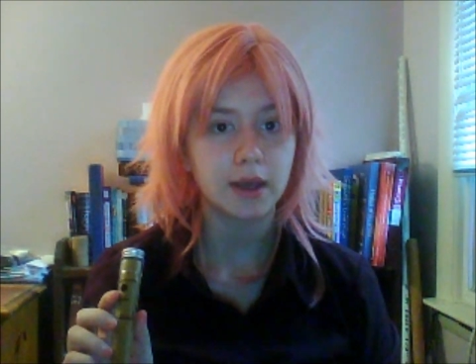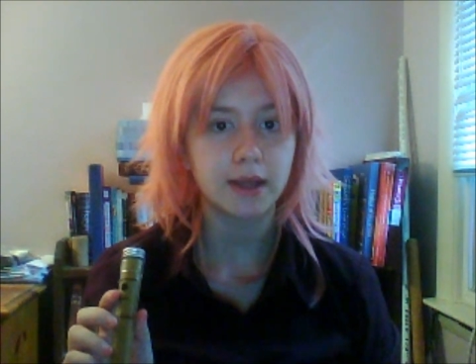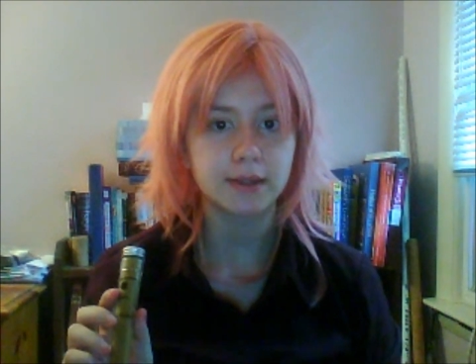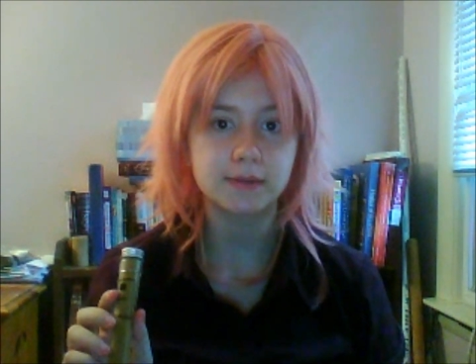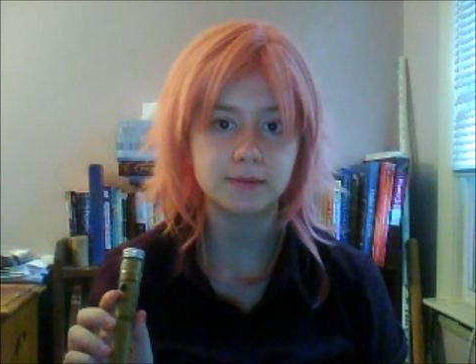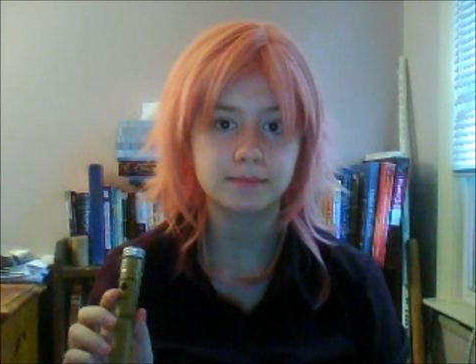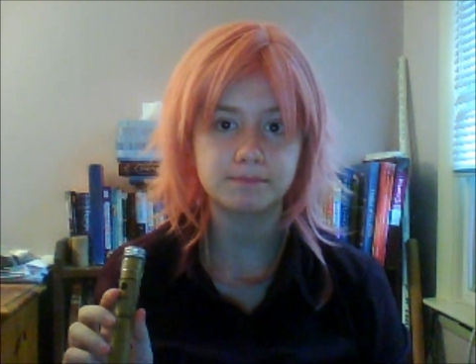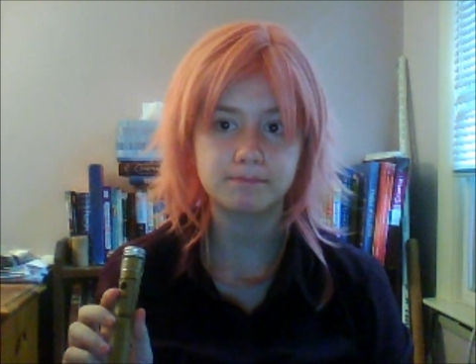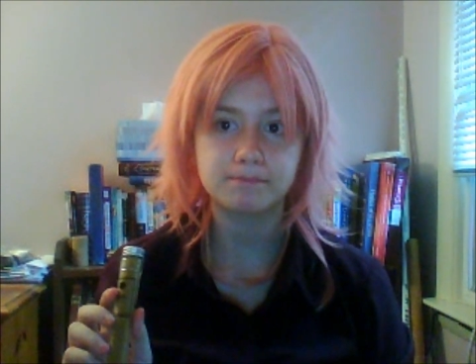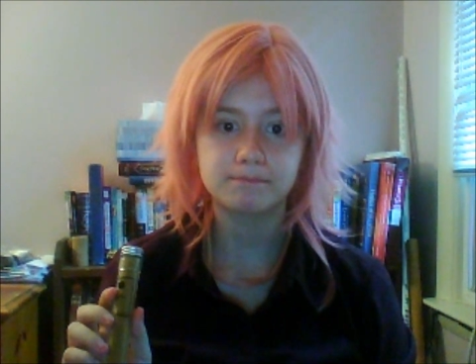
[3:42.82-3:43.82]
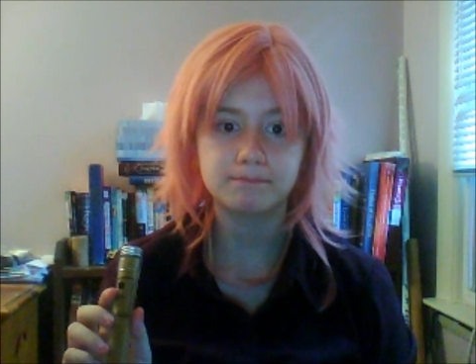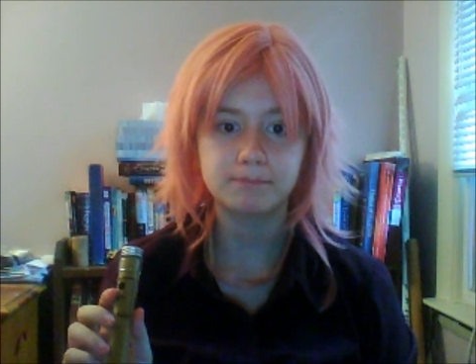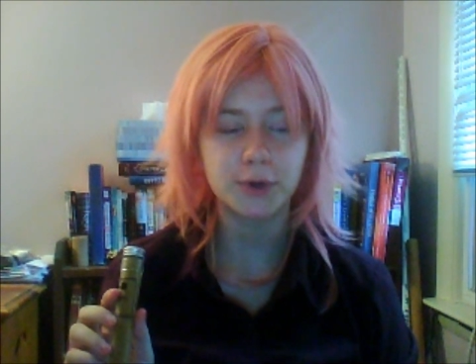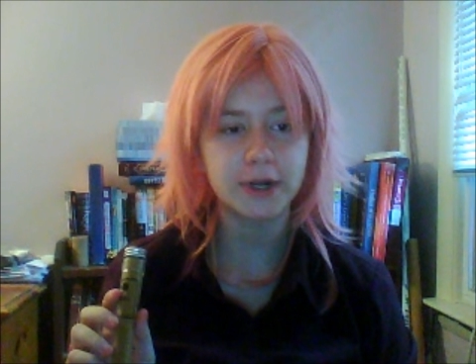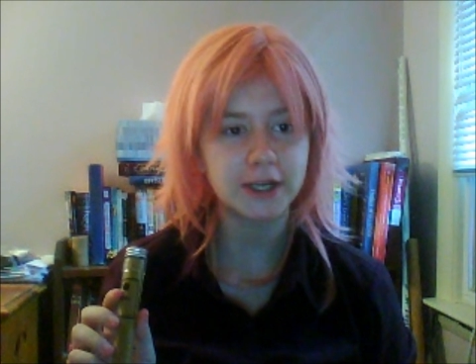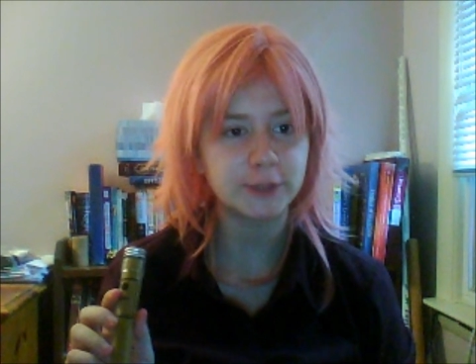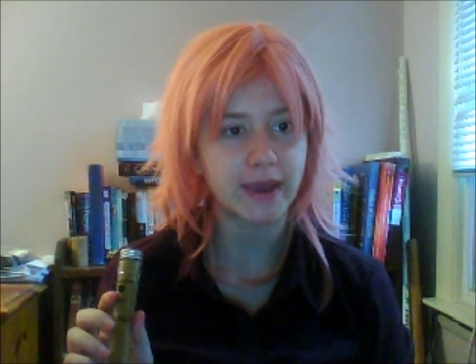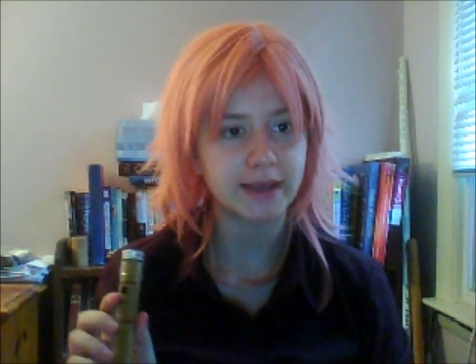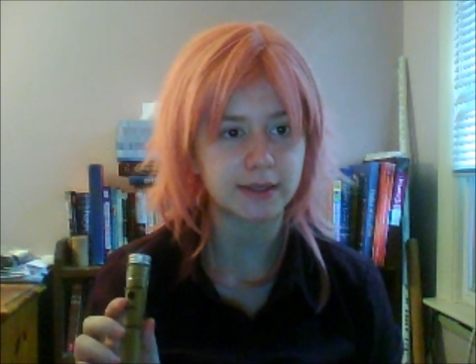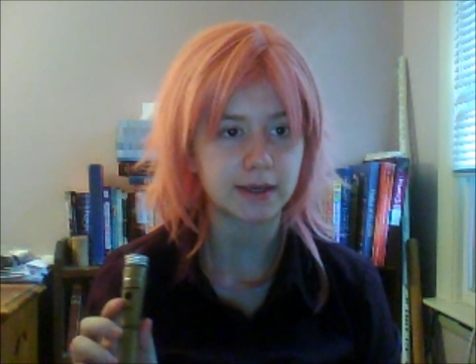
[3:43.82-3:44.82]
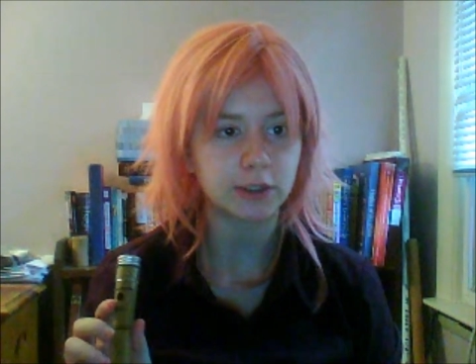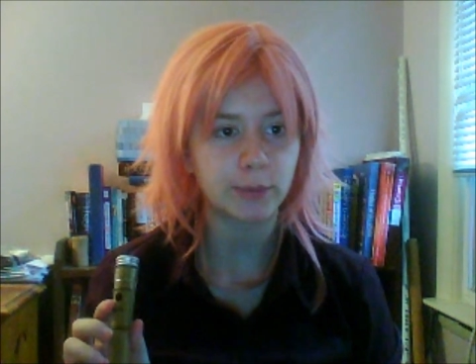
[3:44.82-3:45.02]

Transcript: It's pretty spicy,